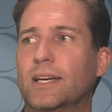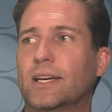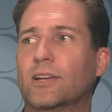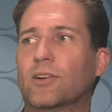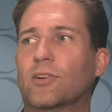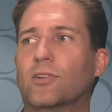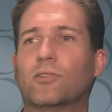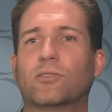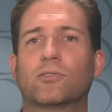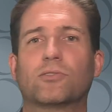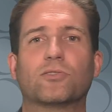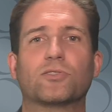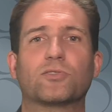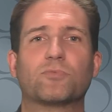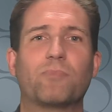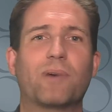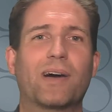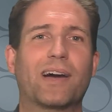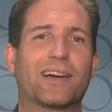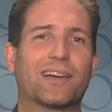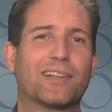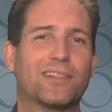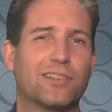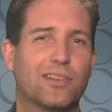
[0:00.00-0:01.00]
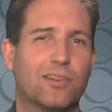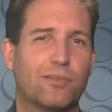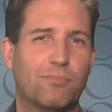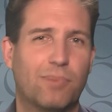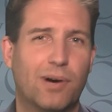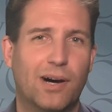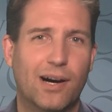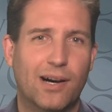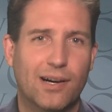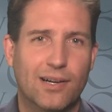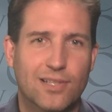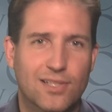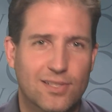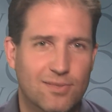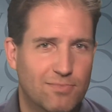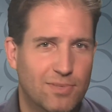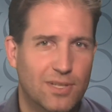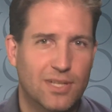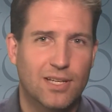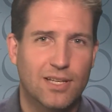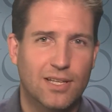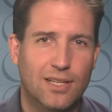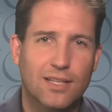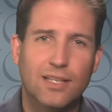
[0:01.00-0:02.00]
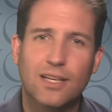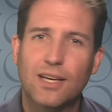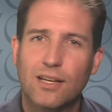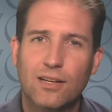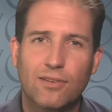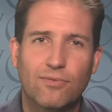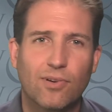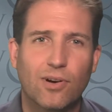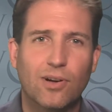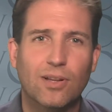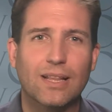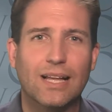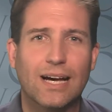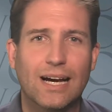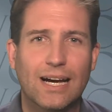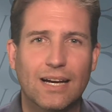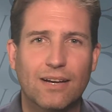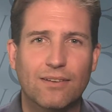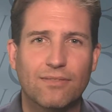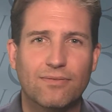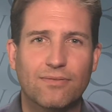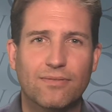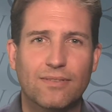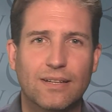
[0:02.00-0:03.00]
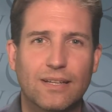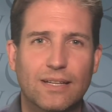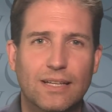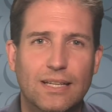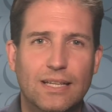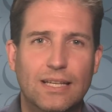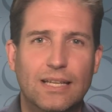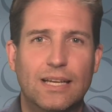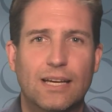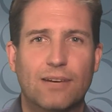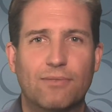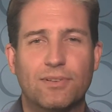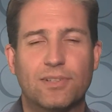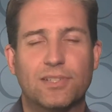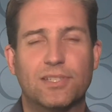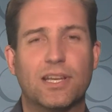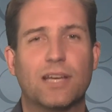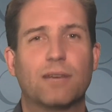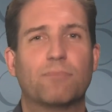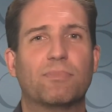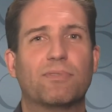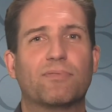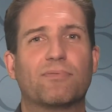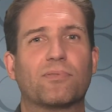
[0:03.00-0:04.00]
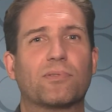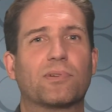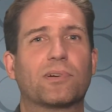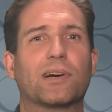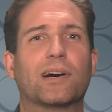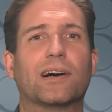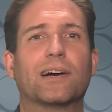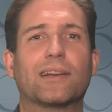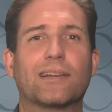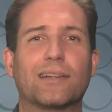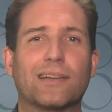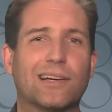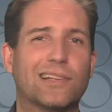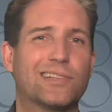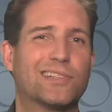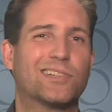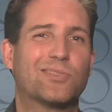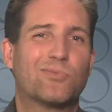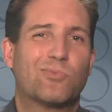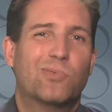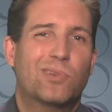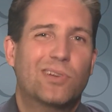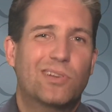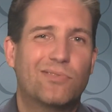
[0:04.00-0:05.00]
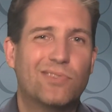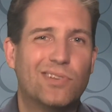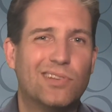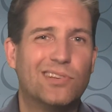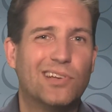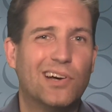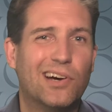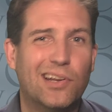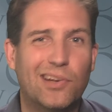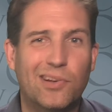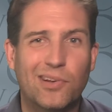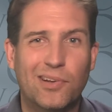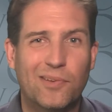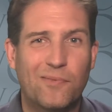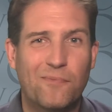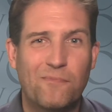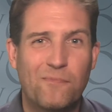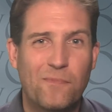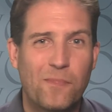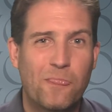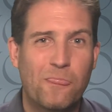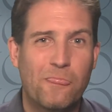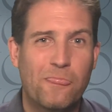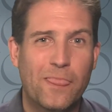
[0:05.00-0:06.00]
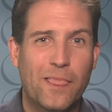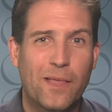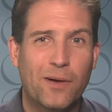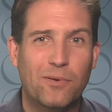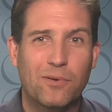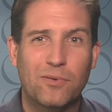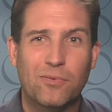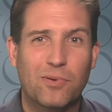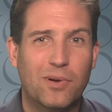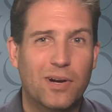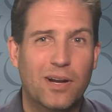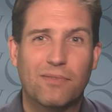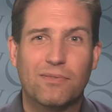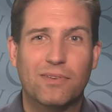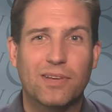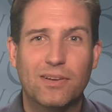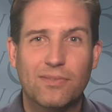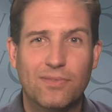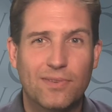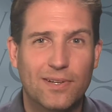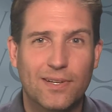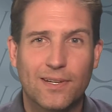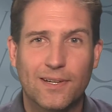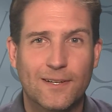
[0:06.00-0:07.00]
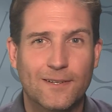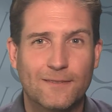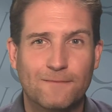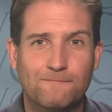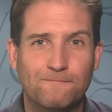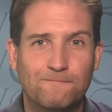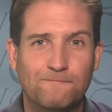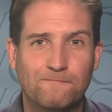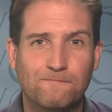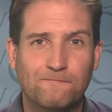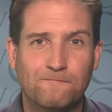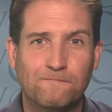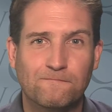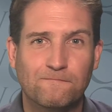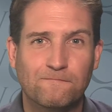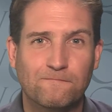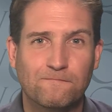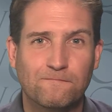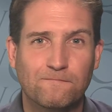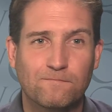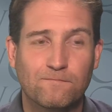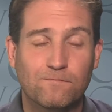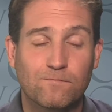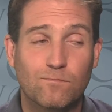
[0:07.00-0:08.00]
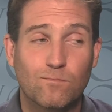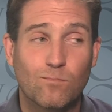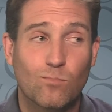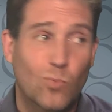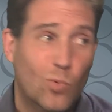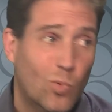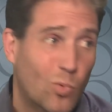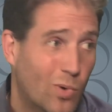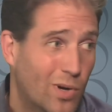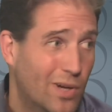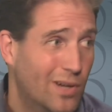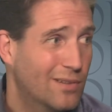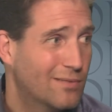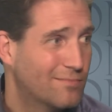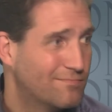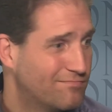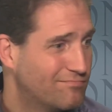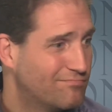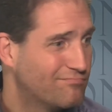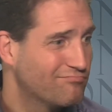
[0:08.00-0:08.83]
it all goes back into the box, meaning at the end of our life, we stand before God and God says, what have you done with what I've given you? Well,